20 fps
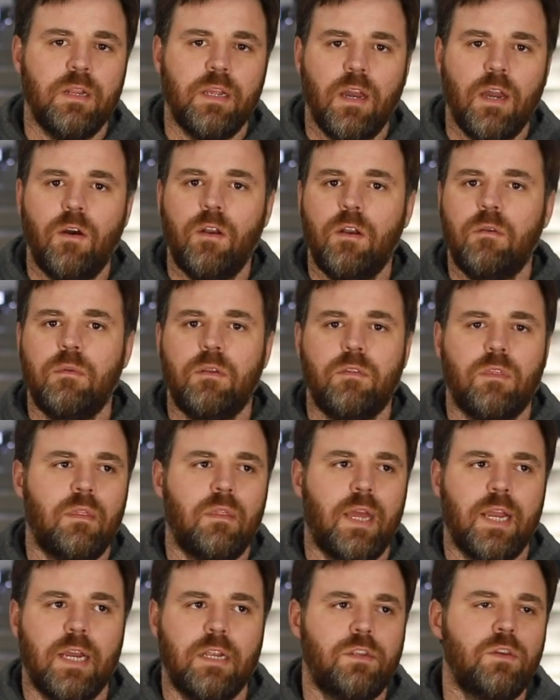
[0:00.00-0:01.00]
and coated,
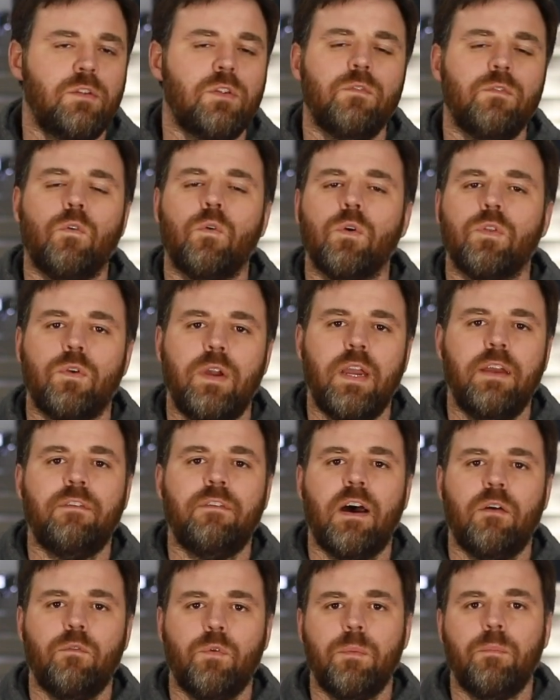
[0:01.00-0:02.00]
like a
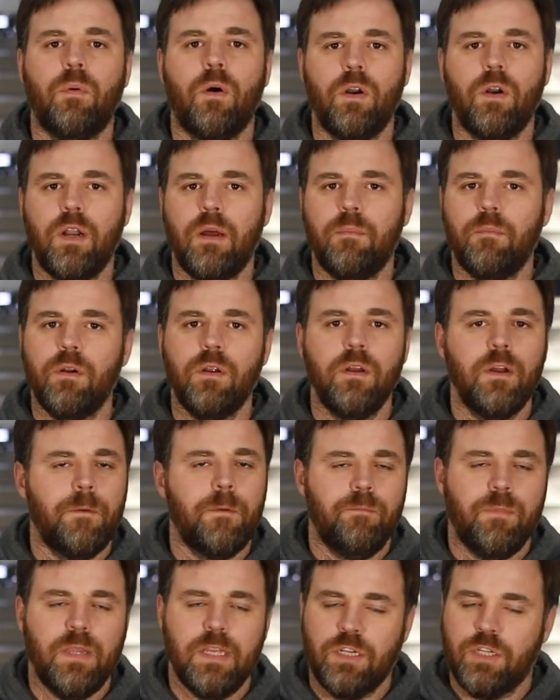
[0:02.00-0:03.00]
224-3851 part number,
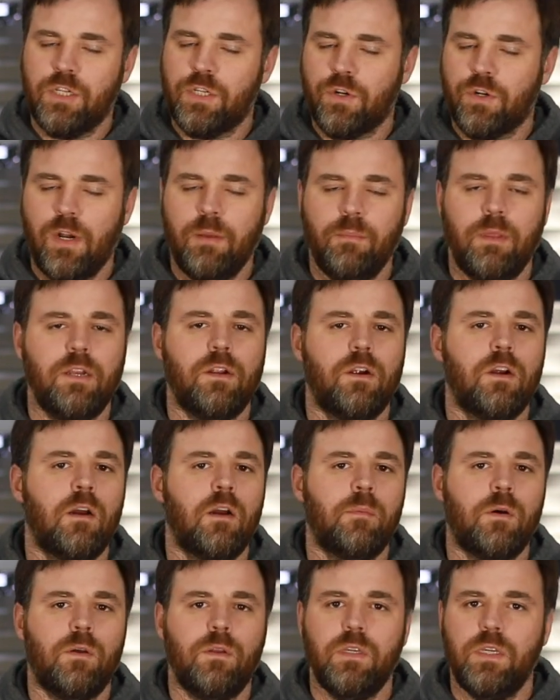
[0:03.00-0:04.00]
extremely
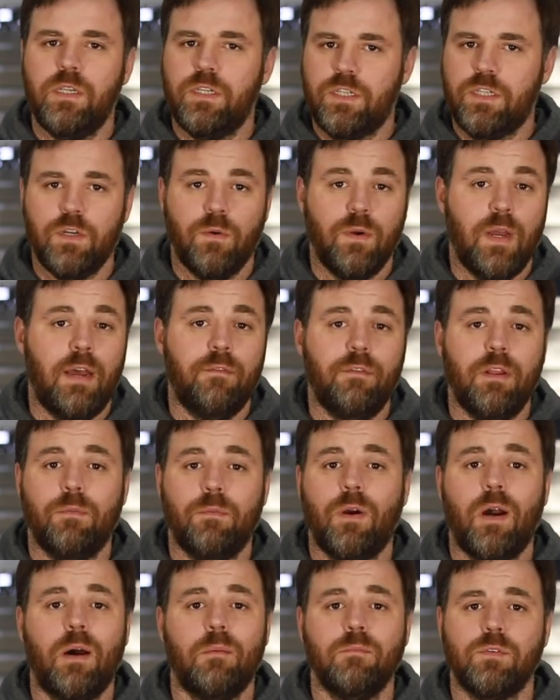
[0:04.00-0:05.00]
durable. You just don't have any
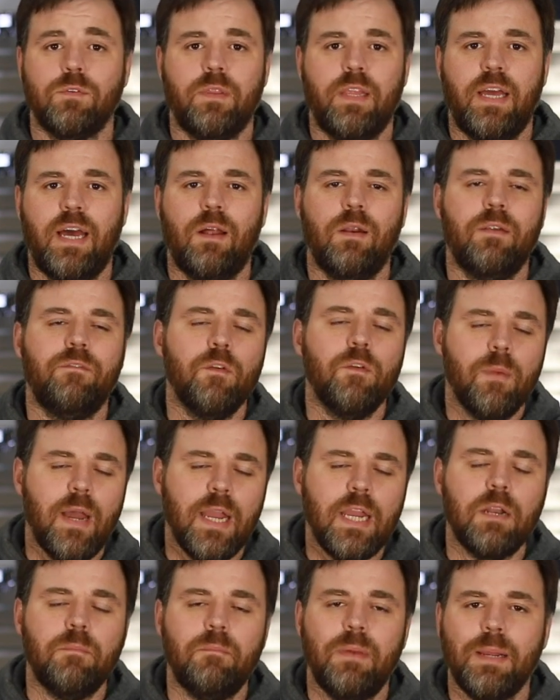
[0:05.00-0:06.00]
problems with that. If you're
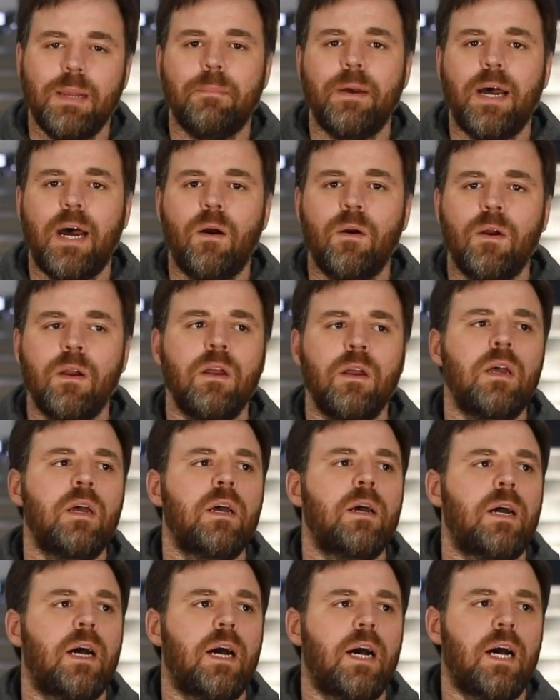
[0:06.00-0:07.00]
making big power,
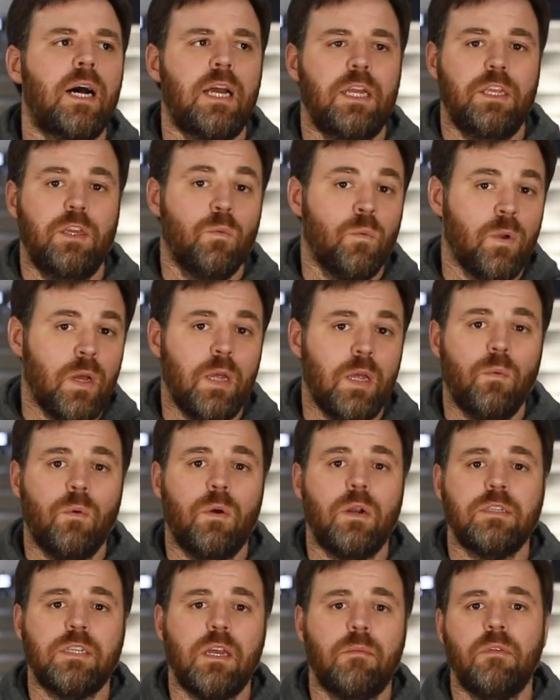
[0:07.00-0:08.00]
and you really
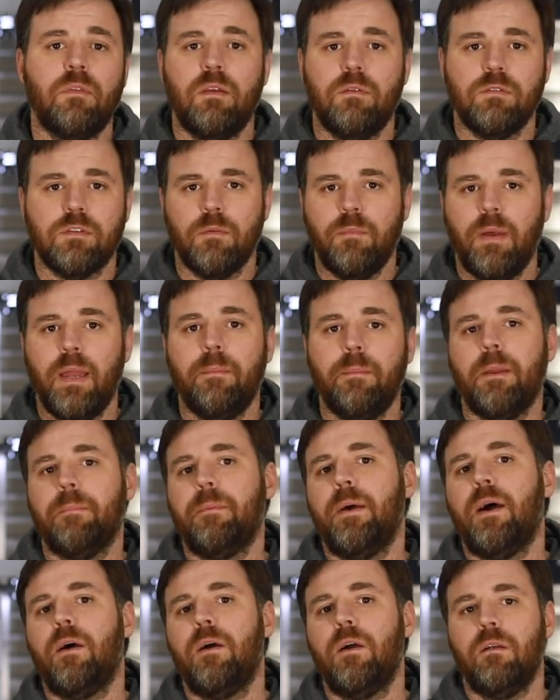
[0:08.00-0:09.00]
wanted something that was going to make big
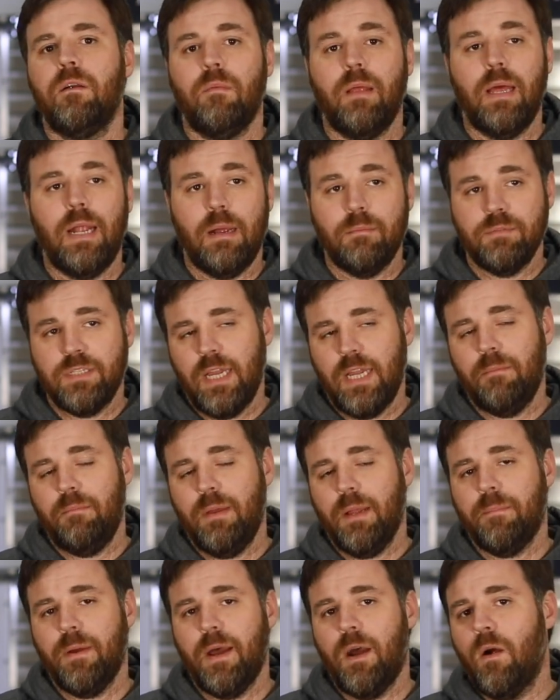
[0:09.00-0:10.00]
power, and I'm saying
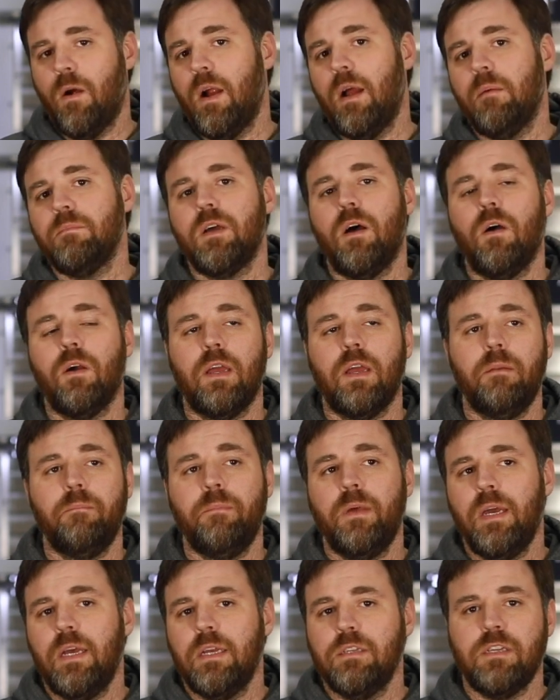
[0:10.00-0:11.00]
big power, I'm talking
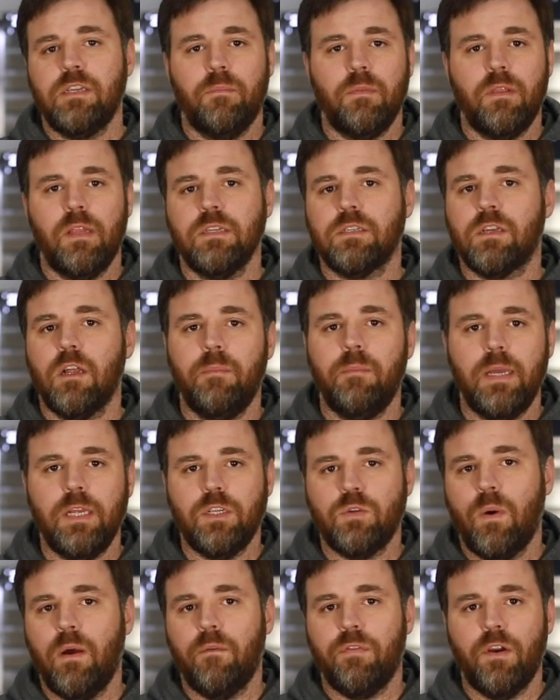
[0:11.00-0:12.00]
something that's going to be
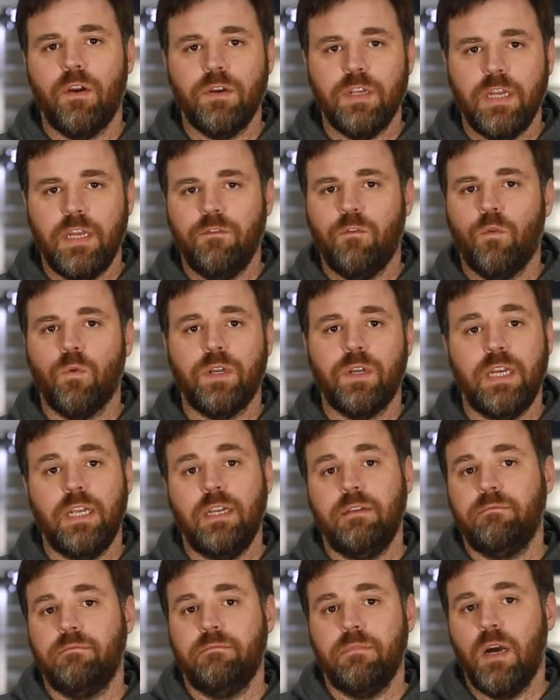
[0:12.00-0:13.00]
12, 13,
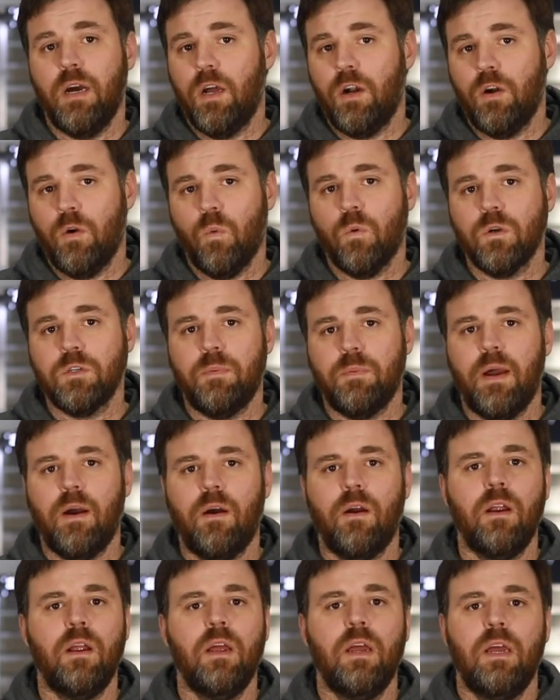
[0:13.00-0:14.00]
1400
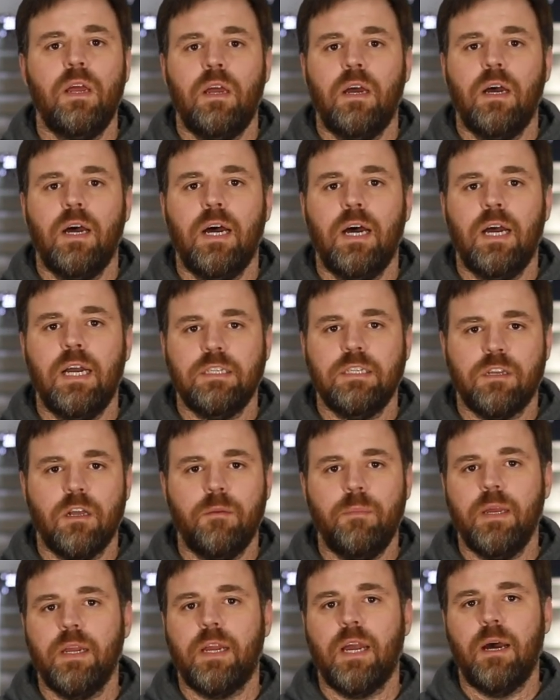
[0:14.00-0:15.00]
horsepower. It's
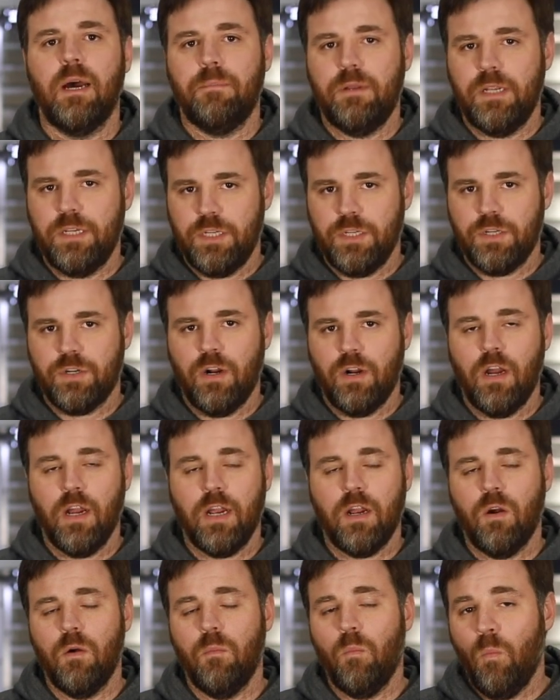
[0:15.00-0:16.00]
going to be a competition
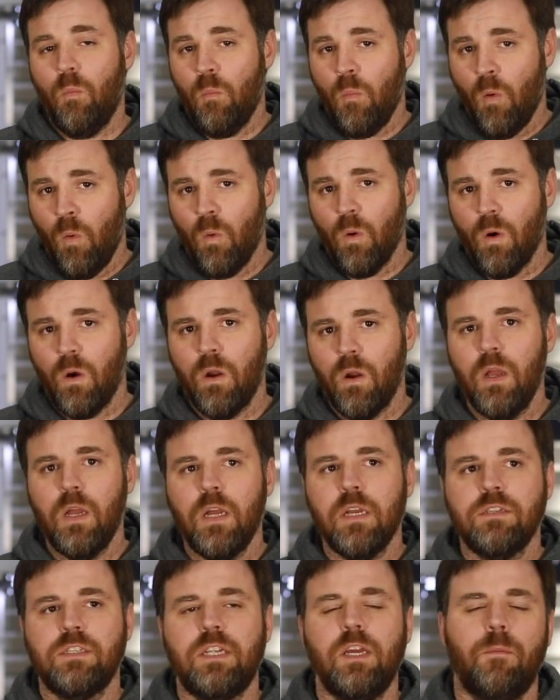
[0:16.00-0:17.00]
truck or more.
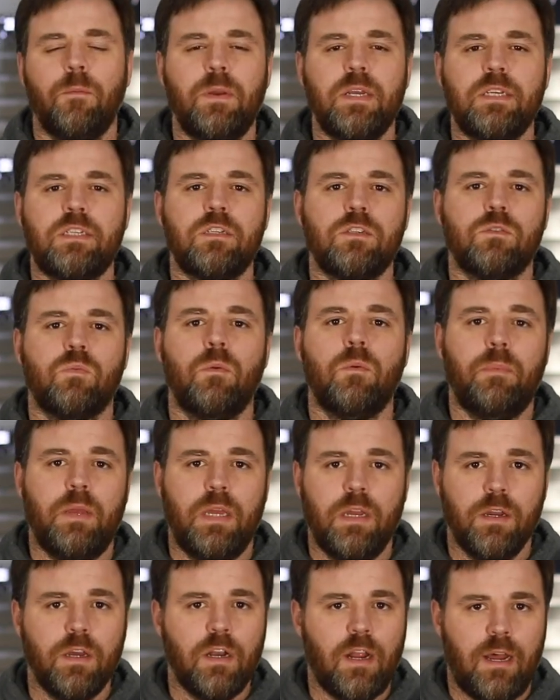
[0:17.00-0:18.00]
Steel pistons would
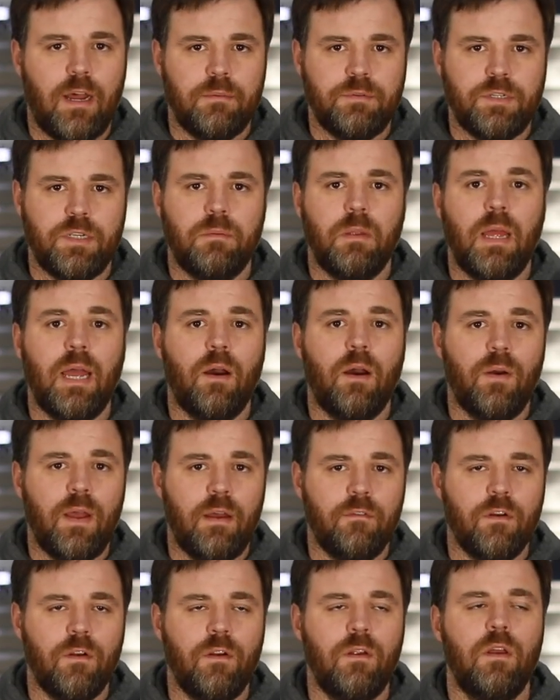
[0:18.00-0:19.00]
be a good option.
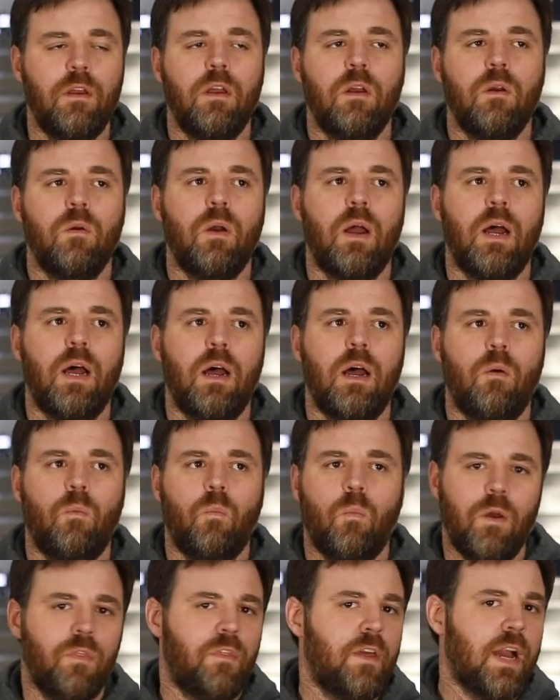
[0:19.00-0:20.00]
However,
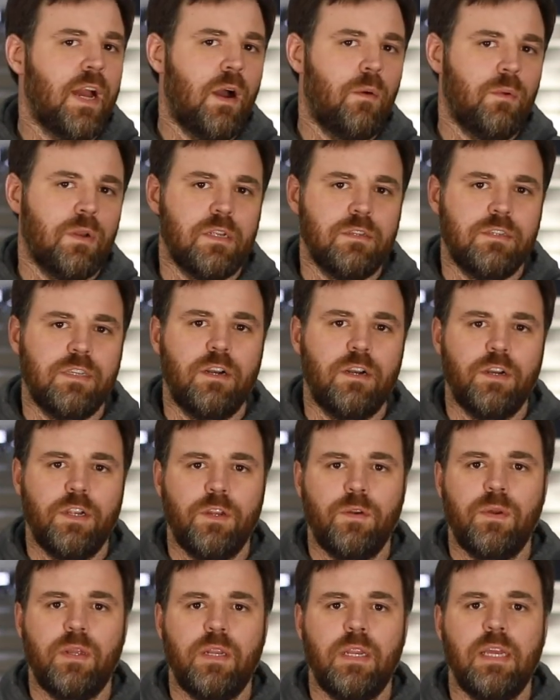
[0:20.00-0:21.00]
one thing I would consider
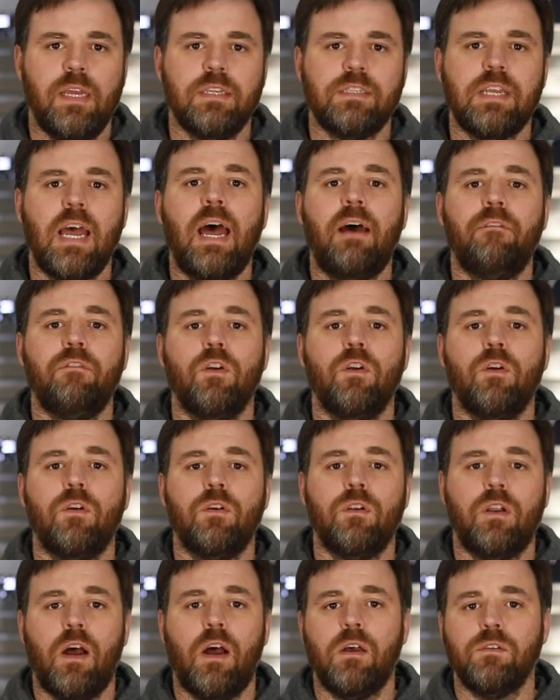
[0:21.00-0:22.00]
doing is have
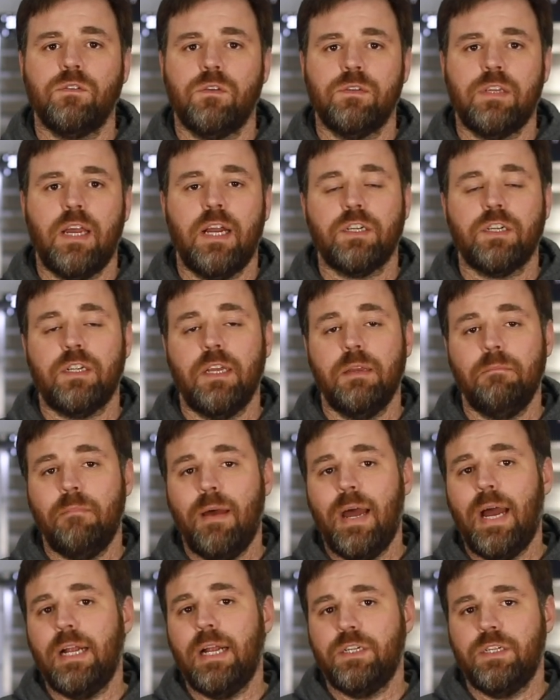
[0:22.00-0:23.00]
your nozzles actually
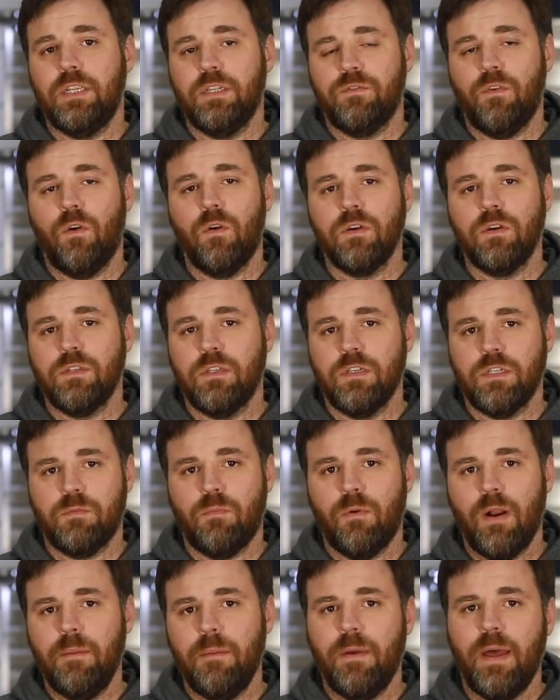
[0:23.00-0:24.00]
matched as far as the
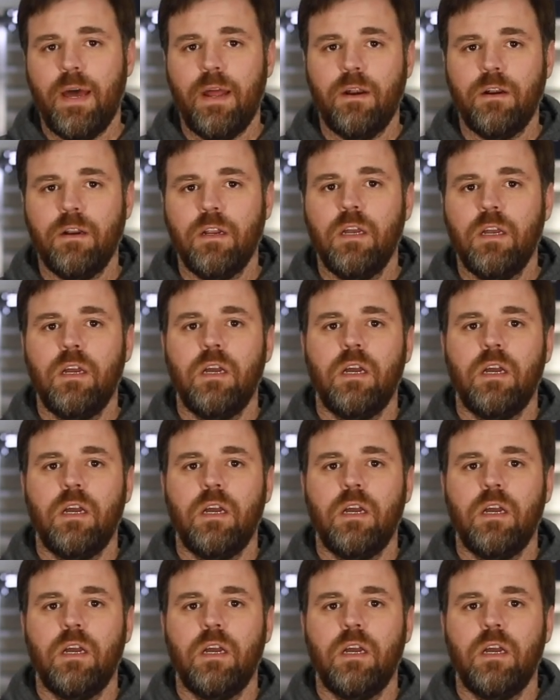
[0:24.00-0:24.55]
spray pattern.